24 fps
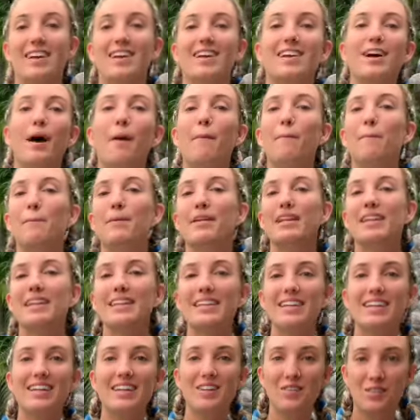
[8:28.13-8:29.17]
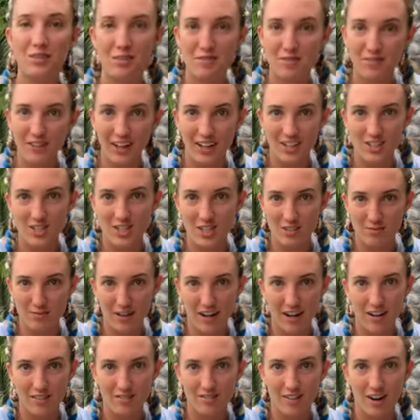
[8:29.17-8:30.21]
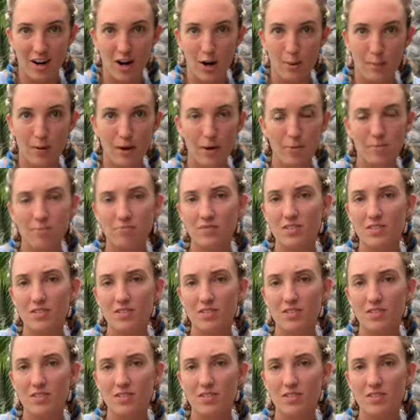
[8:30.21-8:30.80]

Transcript: complete reflection of my environment.